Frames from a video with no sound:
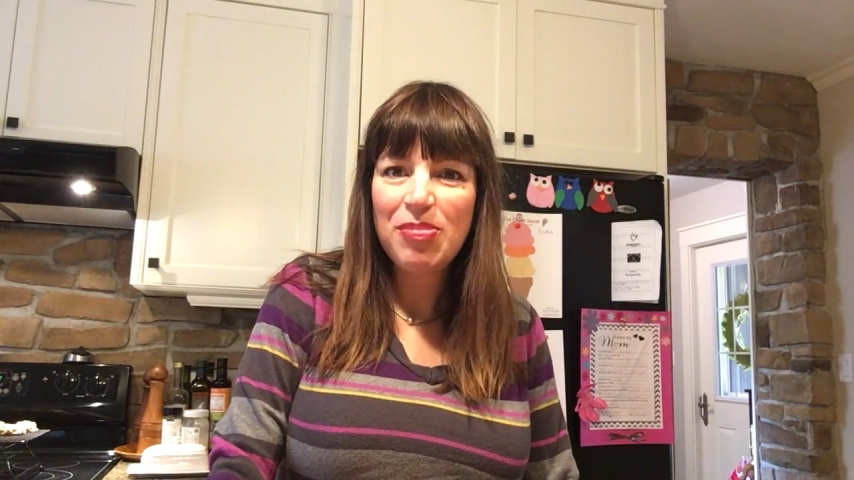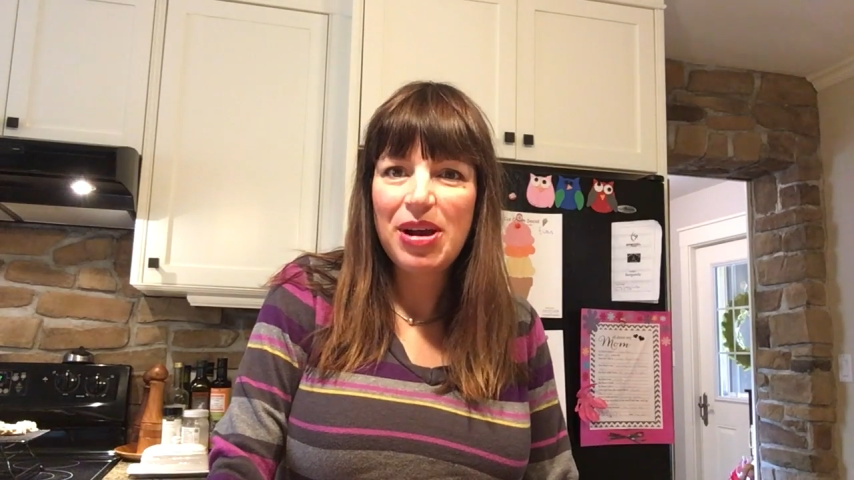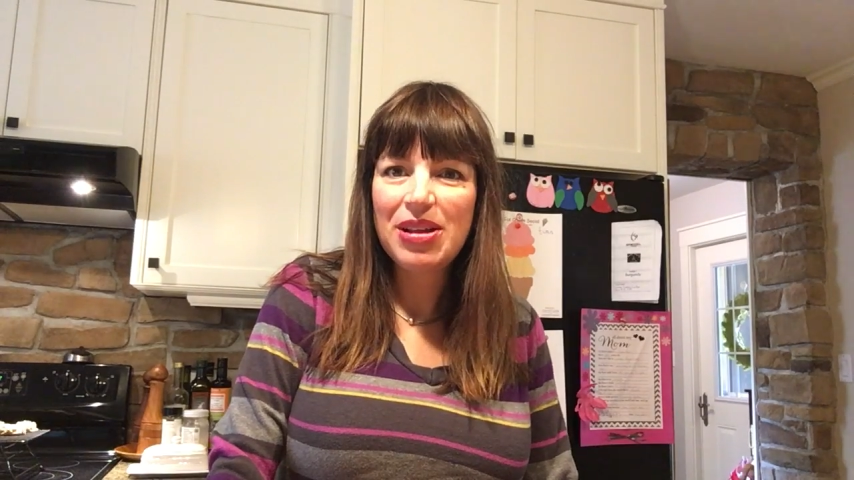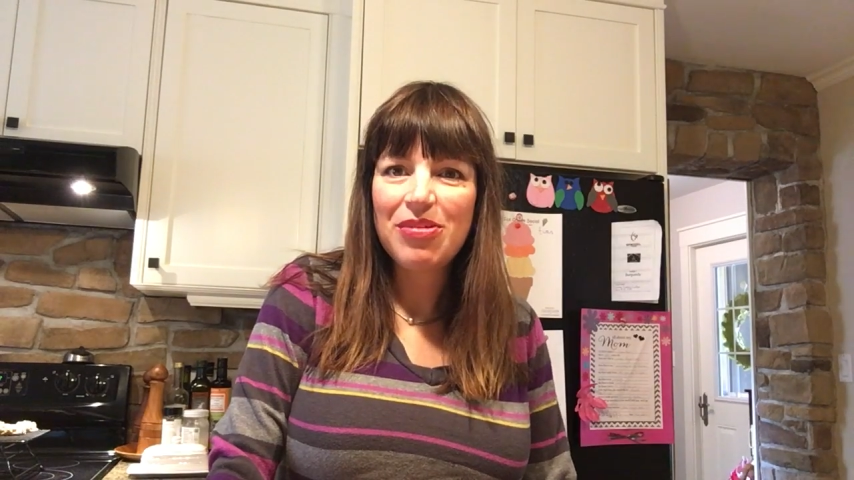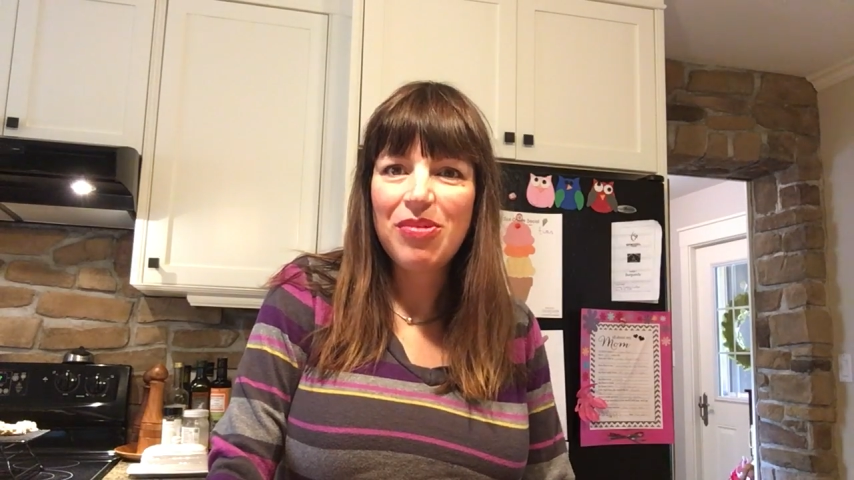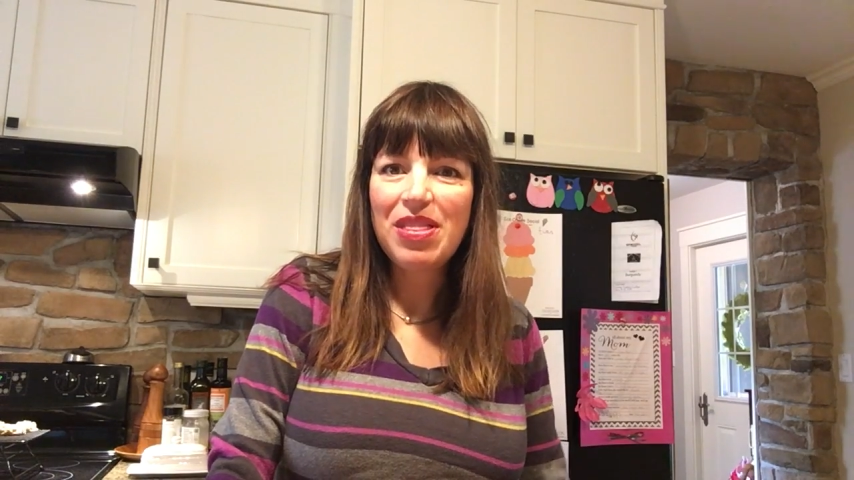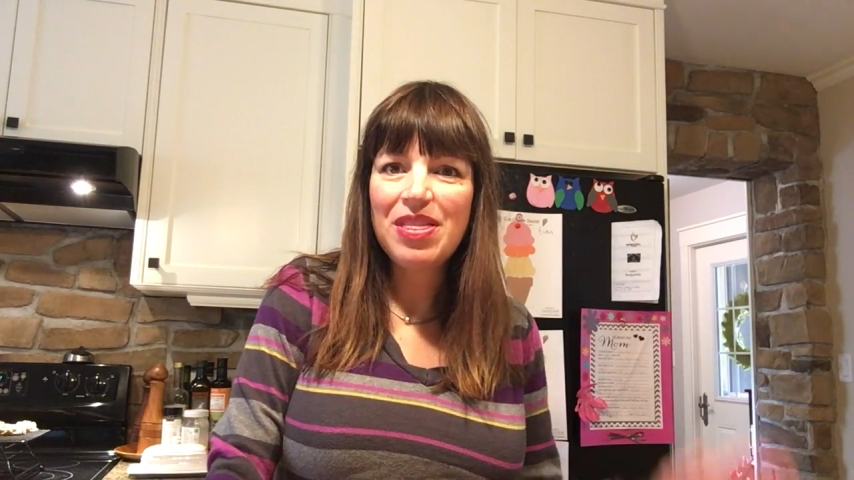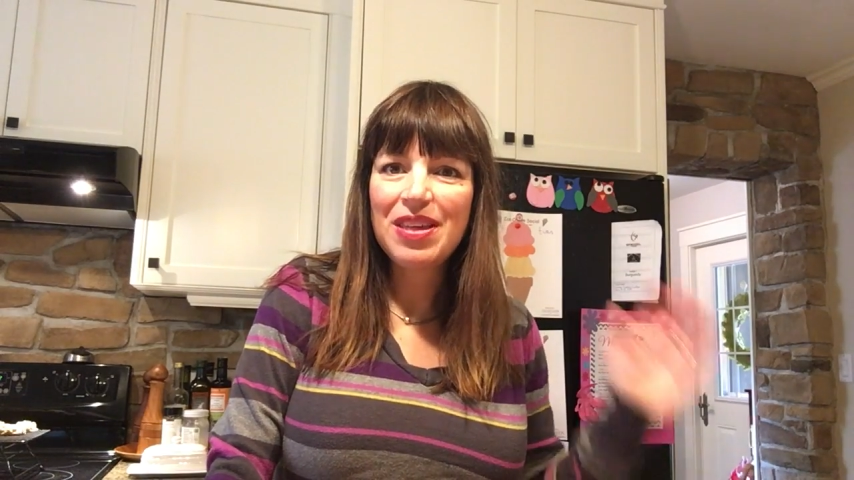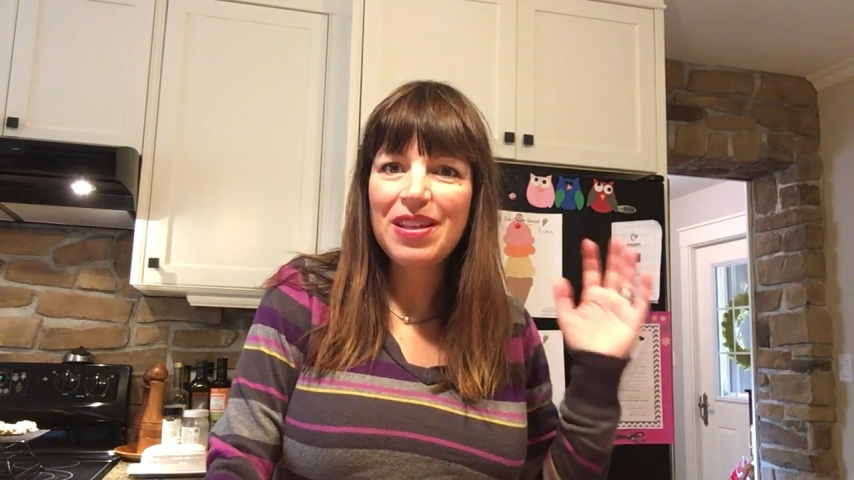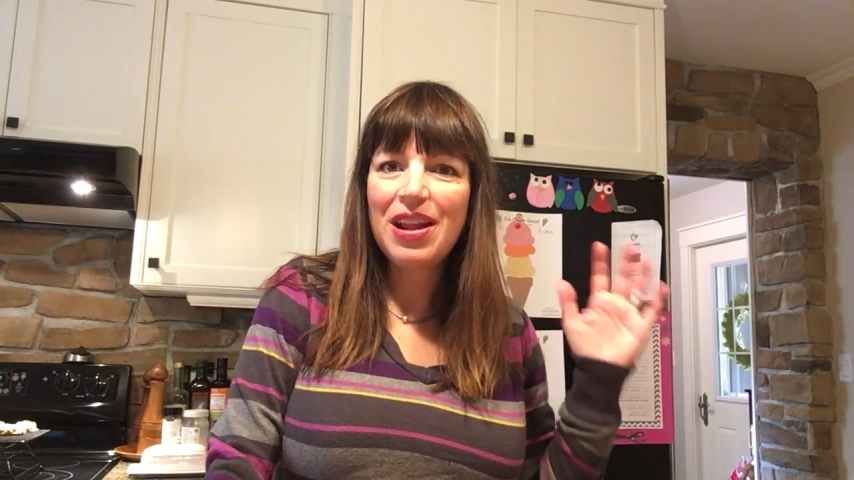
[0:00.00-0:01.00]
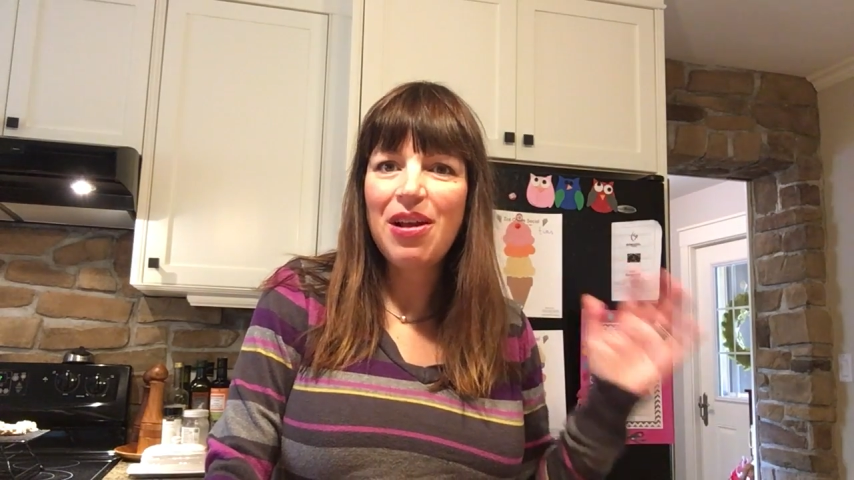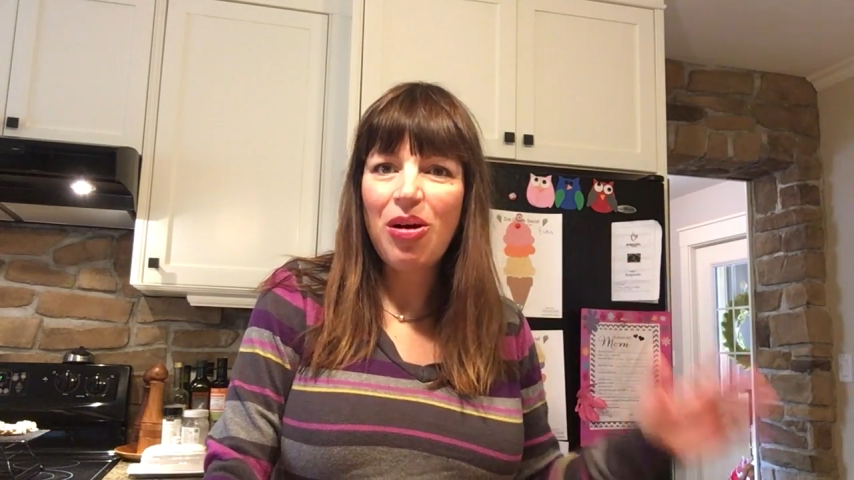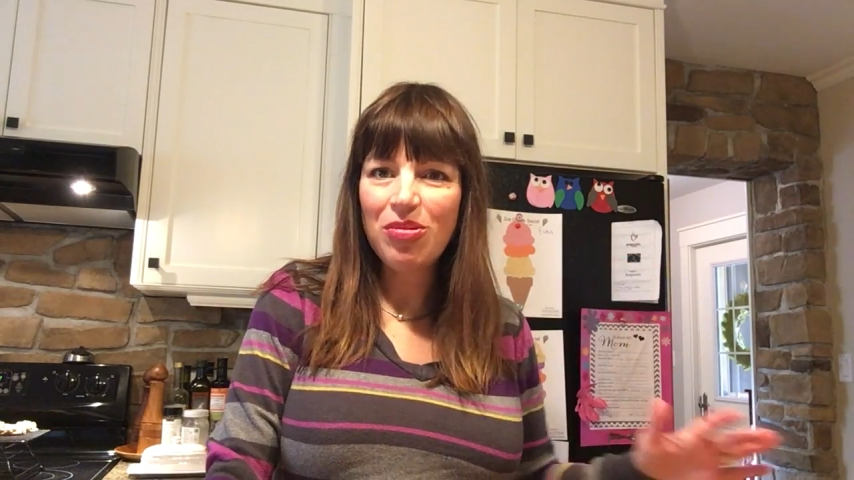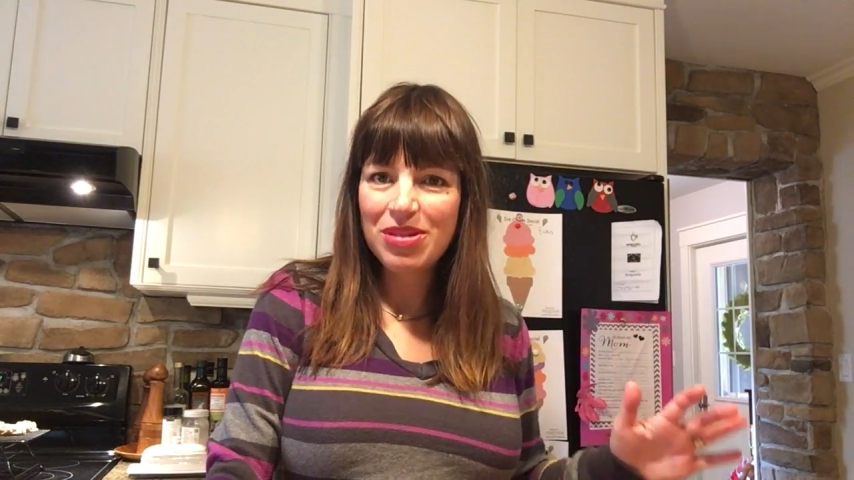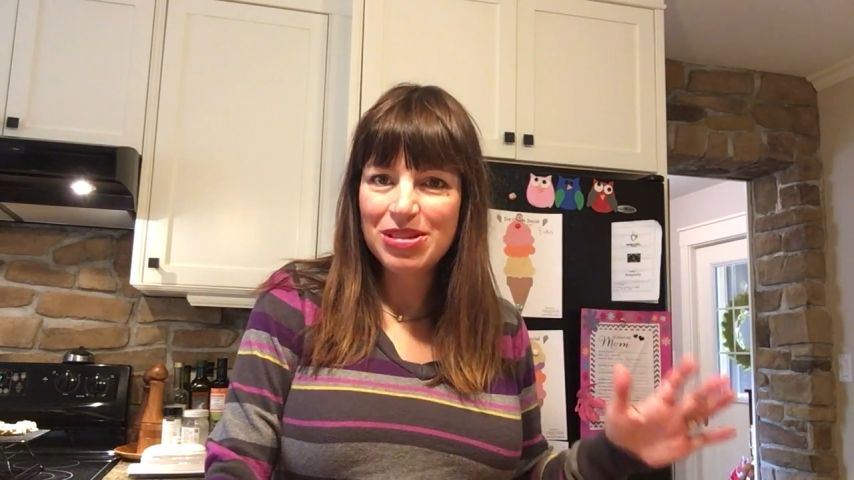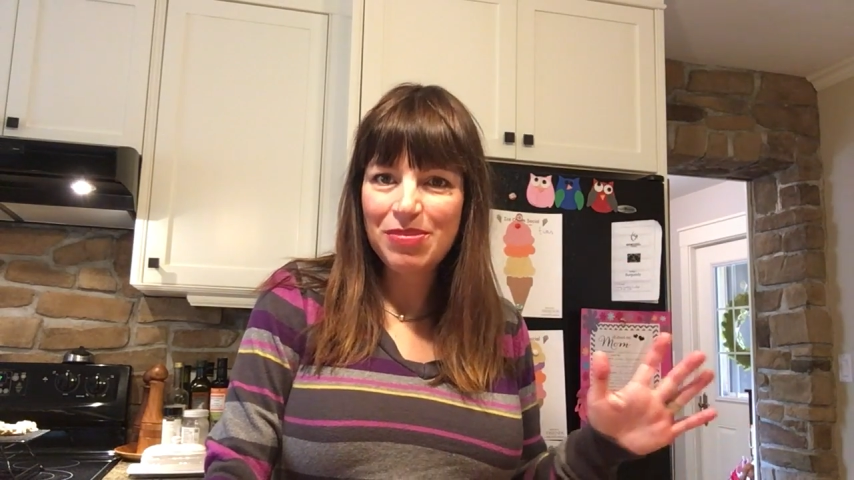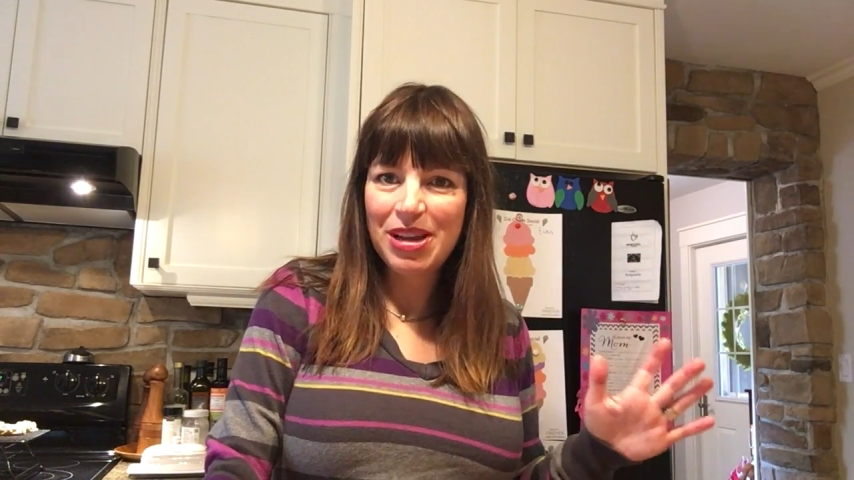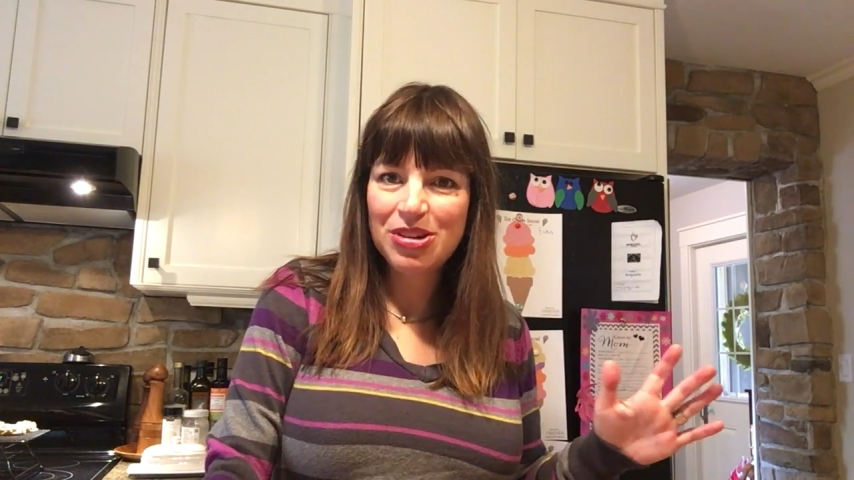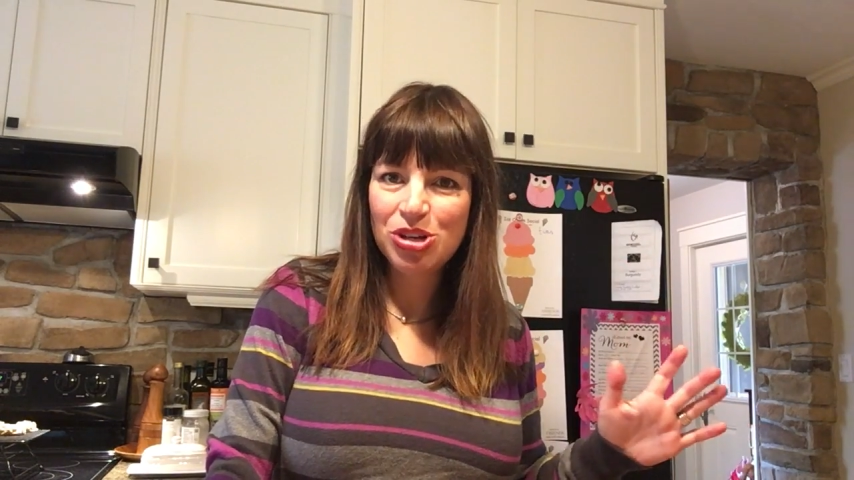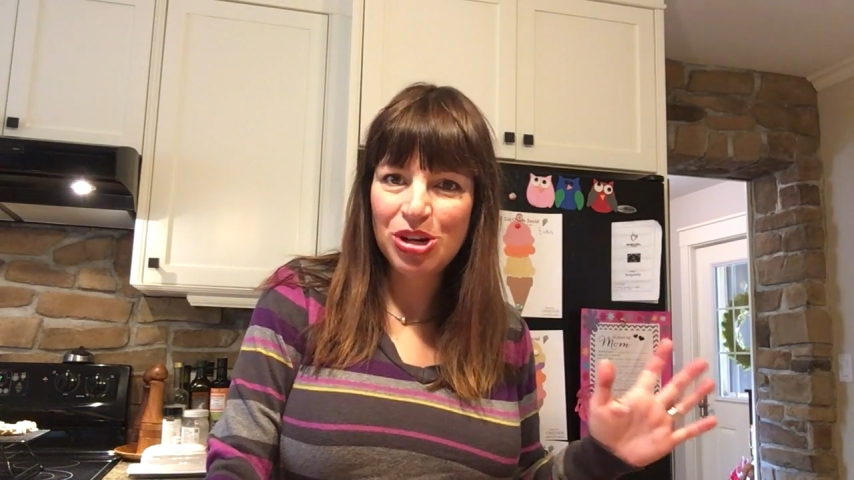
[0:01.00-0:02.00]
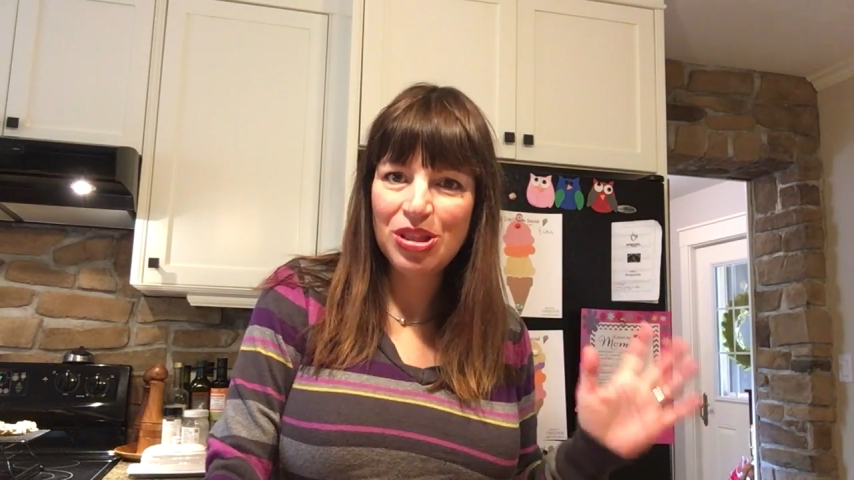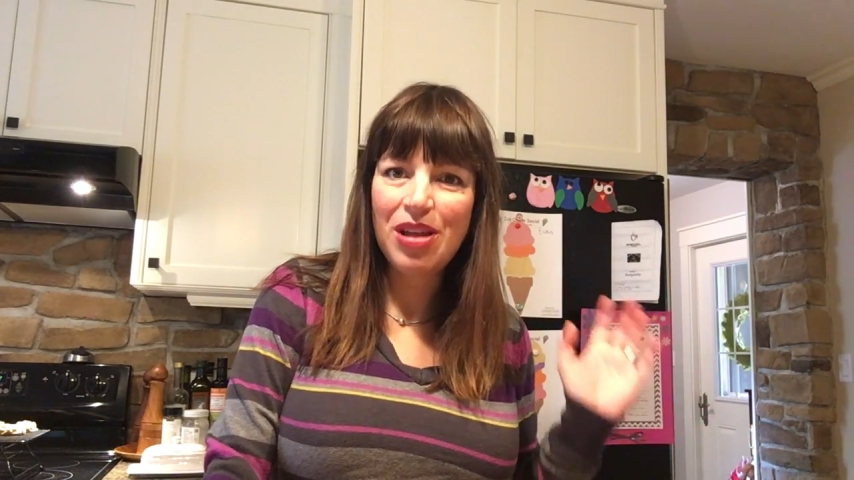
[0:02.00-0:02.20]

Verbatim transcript: But one thing that I always make sure